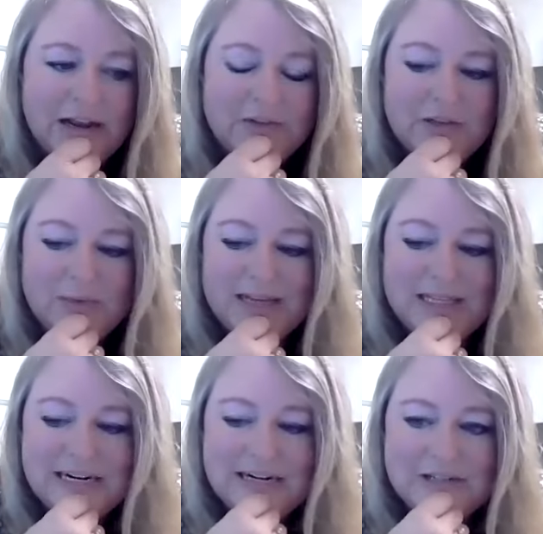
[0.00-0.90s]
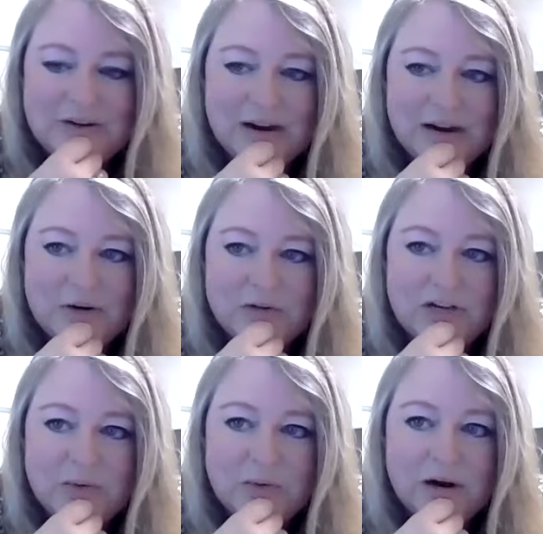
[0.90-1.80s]
the best start to our
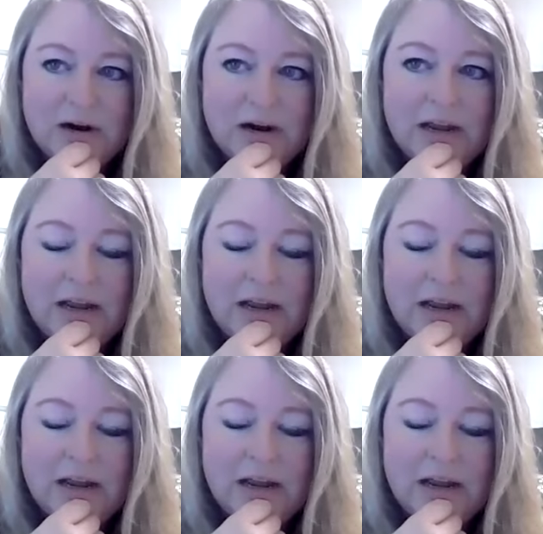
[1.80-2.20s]
coaching work.